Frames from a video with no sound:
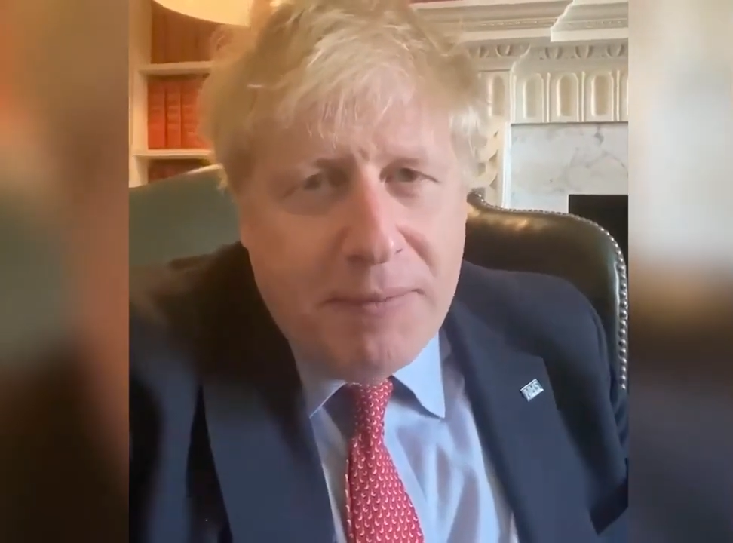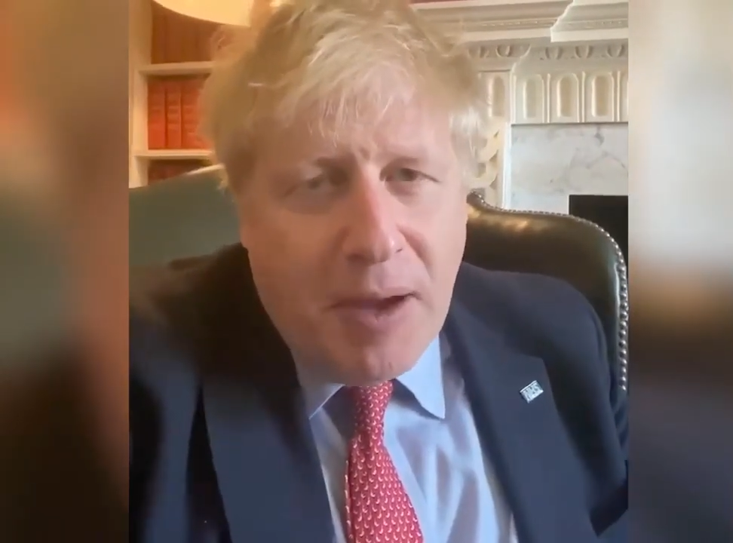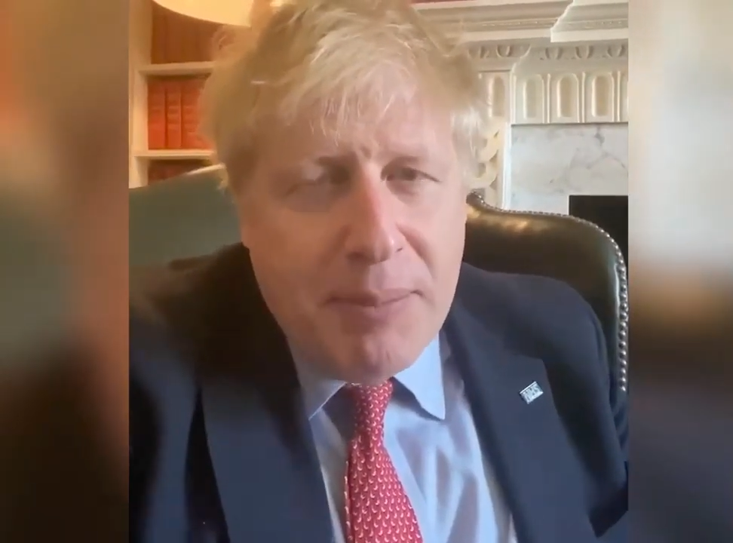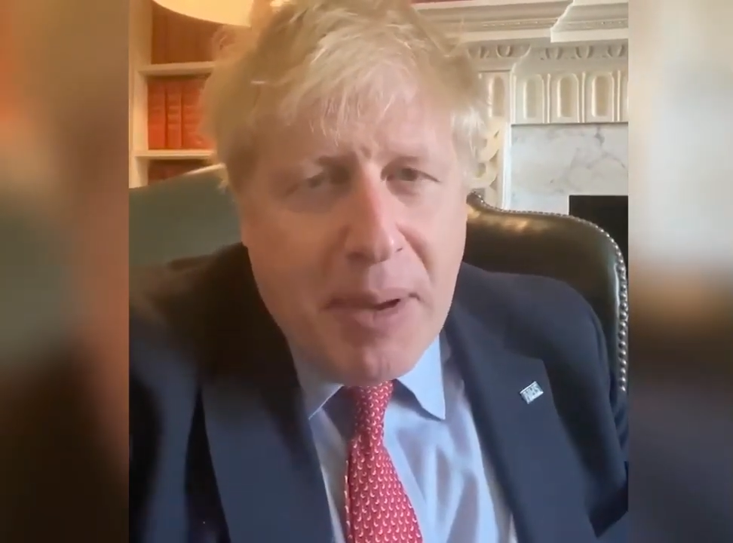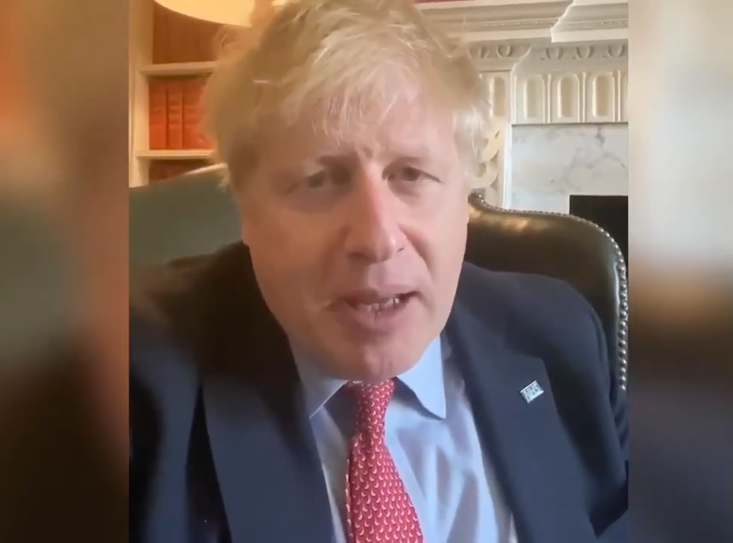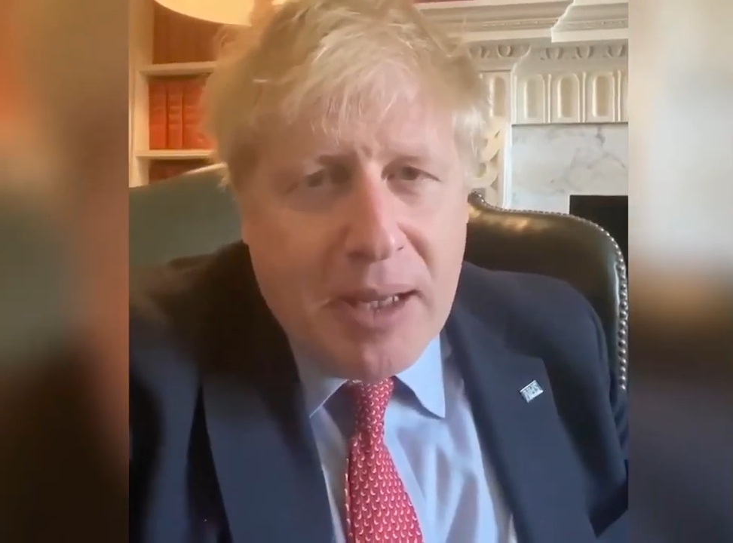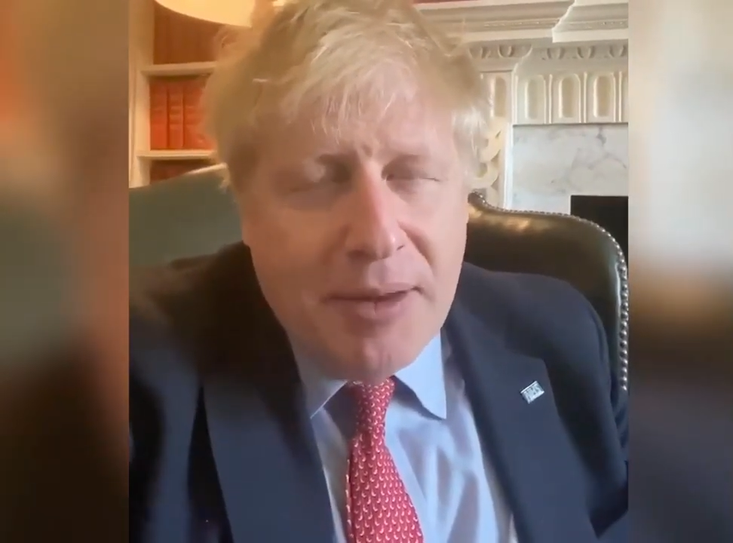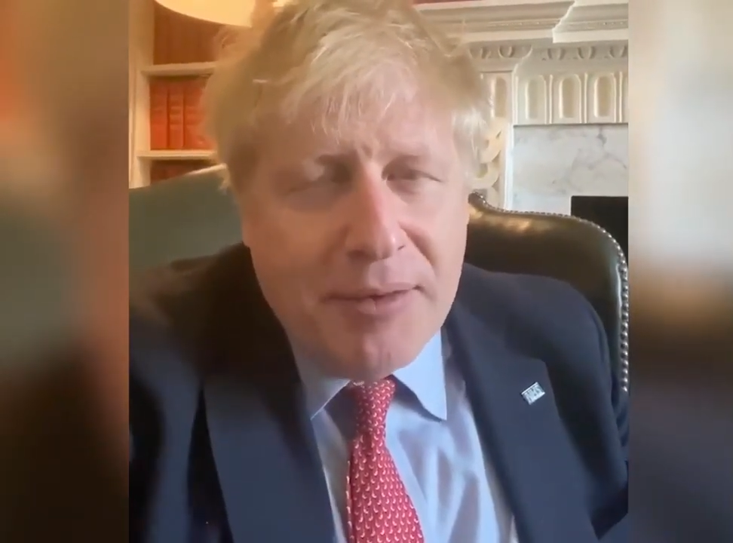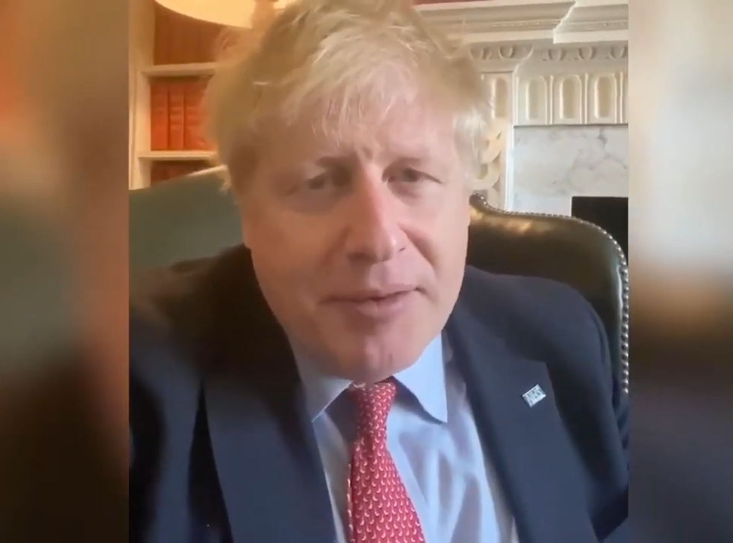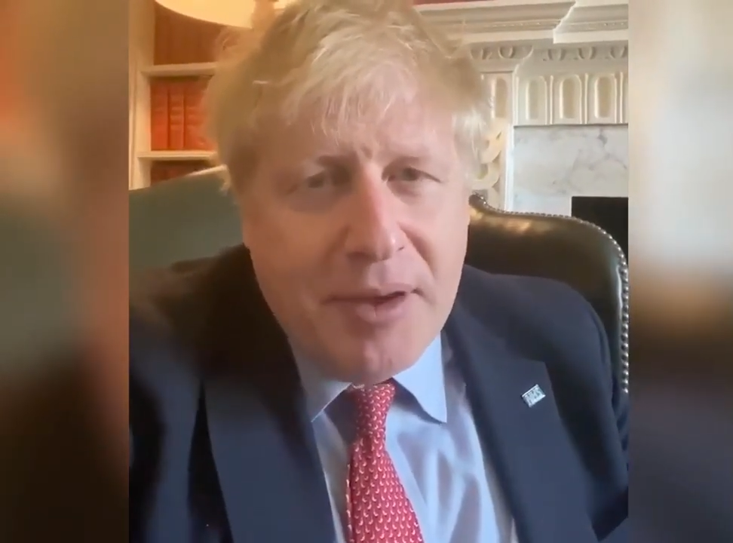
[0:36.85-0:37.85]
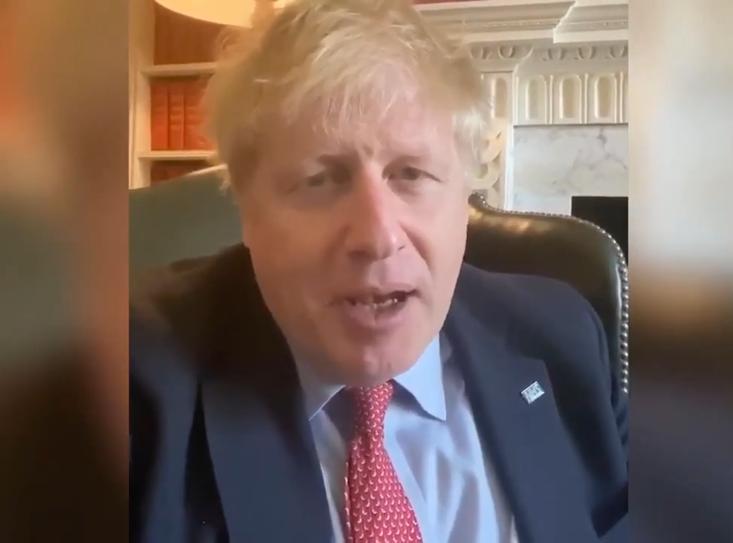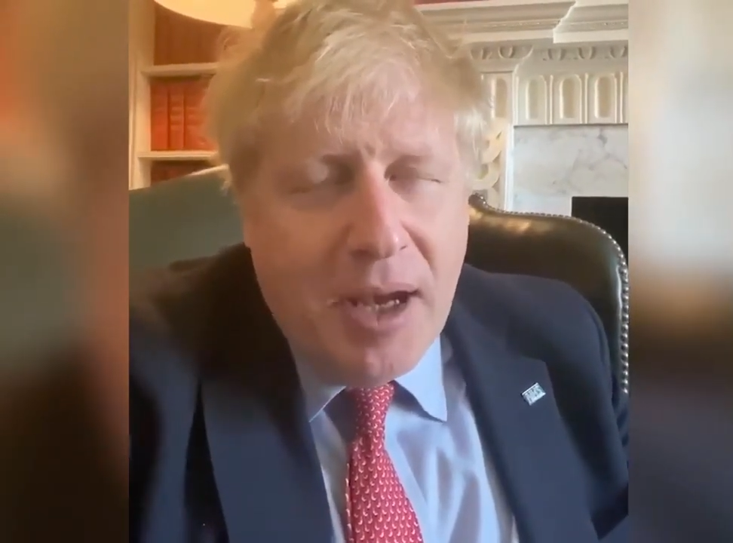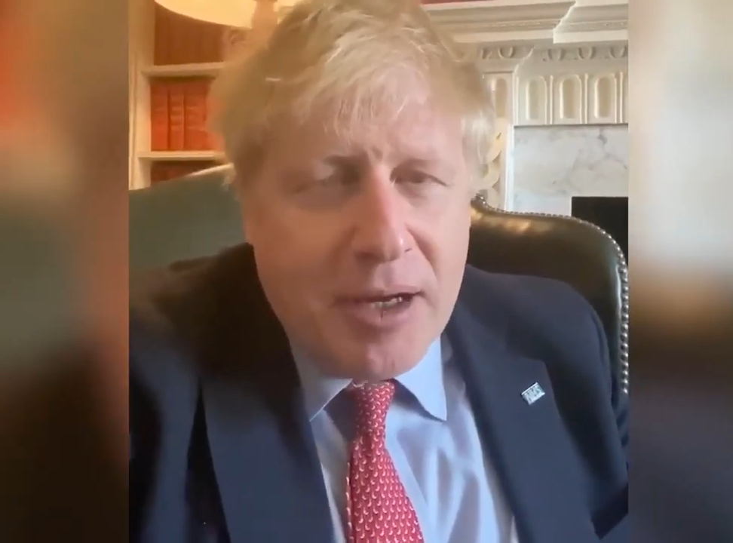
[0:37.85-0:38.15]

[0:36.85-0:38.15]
fight back against